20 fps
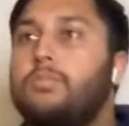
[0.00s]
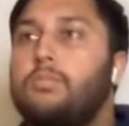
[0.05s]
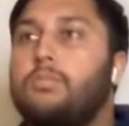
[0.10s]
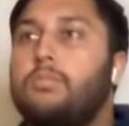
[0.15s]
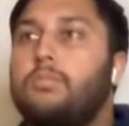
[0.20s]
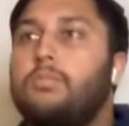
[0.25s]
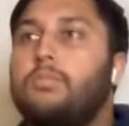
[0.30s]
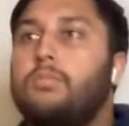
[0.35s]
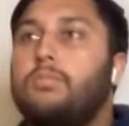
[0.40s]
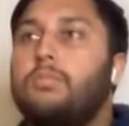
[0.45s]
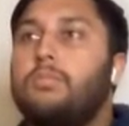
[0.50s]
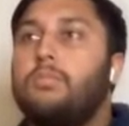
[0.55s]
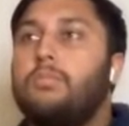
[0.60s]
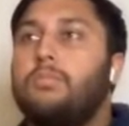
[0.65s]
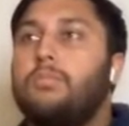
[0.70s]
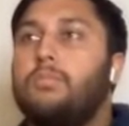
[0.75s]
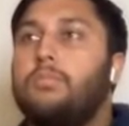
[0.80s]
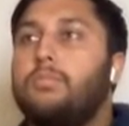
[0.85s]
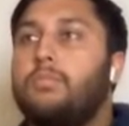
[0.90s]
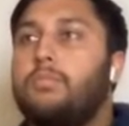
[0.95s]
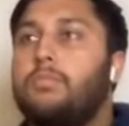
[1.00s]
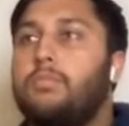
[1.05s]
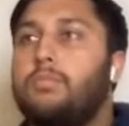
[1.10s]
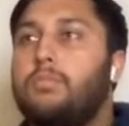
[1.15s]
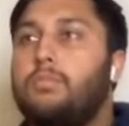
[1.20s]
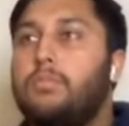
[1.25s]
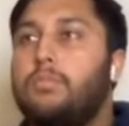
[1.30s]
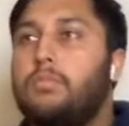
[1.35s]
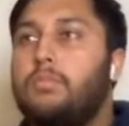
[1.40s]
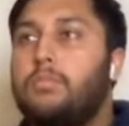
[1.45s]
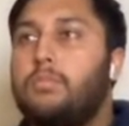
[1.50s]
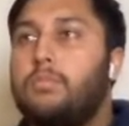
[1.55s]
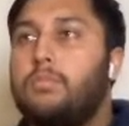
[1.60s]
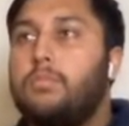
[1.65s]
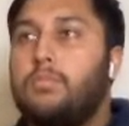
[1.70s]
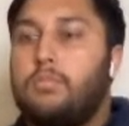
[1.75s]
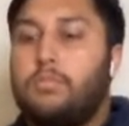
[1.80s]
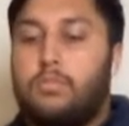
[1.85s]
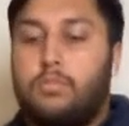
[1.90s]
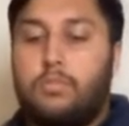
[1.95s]

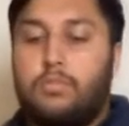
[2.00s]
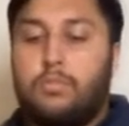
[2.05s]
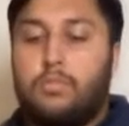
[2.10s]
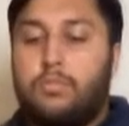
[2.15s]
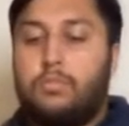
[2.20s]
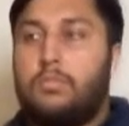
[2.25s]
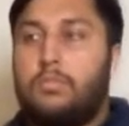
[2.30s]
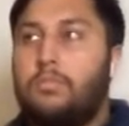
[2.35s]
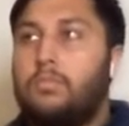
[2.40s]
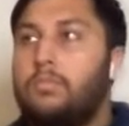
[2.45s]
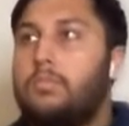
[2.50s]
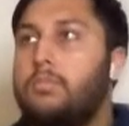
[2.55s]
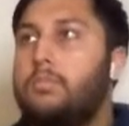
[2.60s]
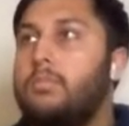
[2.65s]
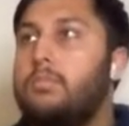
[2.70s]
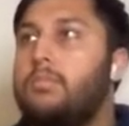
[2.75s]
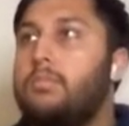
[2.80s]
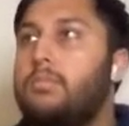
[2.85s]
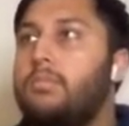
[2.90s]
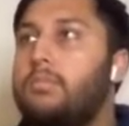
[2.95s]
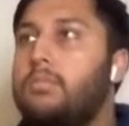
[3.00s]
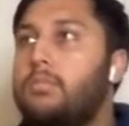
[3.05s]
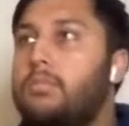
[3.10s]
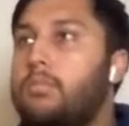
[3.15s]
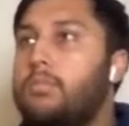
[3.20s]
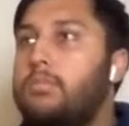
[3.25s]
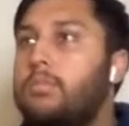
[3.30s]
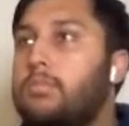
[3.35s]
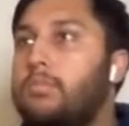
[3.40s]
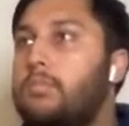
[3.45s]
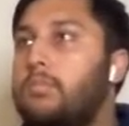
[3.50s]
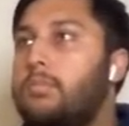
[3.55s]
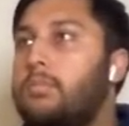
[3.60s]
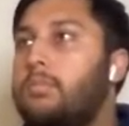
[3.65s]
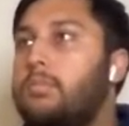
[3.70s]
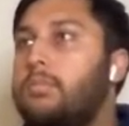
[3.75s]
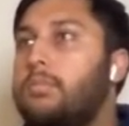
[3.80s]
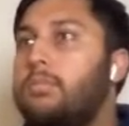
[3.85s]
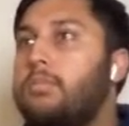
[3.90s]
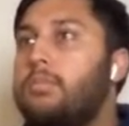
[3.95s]

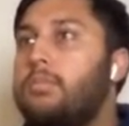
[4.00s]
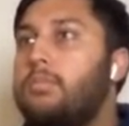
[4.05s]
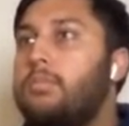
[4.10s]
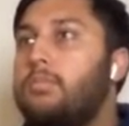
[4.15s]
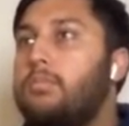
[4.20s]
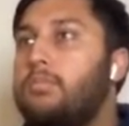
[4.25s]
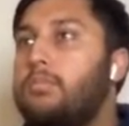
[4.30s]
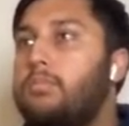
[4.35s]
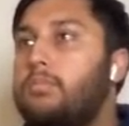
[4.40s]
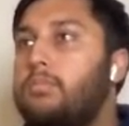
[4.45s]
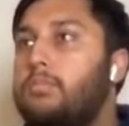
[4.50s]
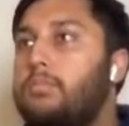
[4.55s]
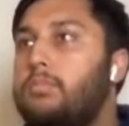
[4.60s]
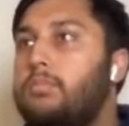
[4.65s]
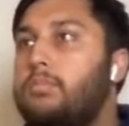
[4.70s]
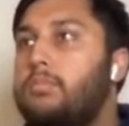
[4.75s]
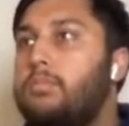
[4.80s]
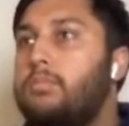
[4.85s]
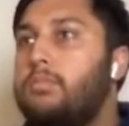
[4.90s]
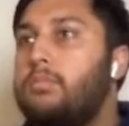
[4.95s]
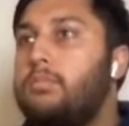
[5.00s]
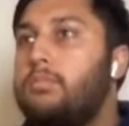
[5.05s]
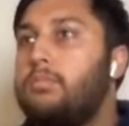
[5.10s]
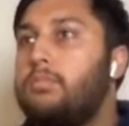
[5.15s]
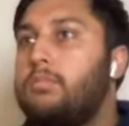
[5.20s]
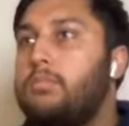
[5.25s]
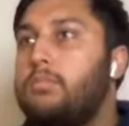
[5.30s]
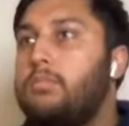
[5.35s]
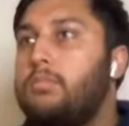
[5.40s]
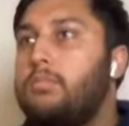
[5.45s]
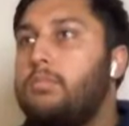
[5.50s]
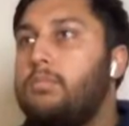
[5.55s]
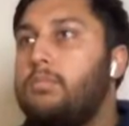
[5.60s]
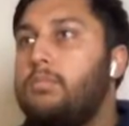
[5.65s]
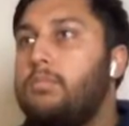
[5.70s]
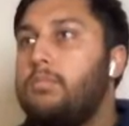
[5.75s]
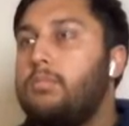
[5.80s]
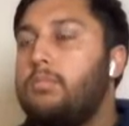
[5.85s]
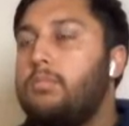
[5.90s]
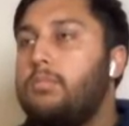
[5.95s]

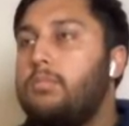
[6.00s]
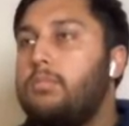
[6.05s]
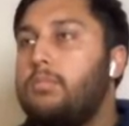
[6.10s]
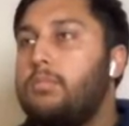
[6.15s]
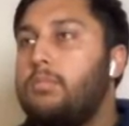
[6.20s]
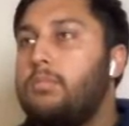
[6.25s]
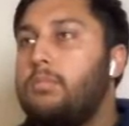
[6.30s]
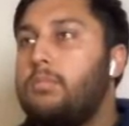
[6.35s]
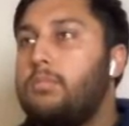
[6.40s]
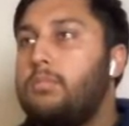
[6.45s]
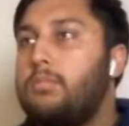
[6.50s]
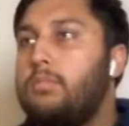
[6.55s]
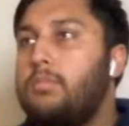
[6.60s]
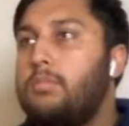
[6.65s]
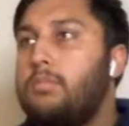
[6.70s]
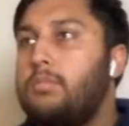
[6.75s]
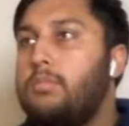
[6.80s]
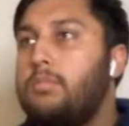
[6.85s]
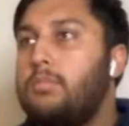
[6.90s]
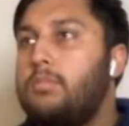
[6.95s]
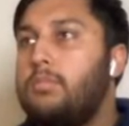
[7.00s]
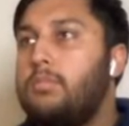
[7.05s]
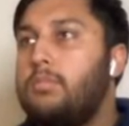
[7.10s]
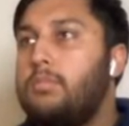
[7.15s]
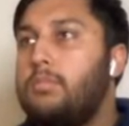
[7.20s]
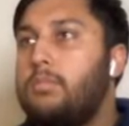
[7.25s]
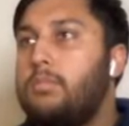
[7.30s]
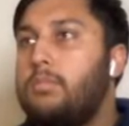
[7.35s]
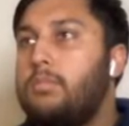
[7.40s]
This person isn't speaking.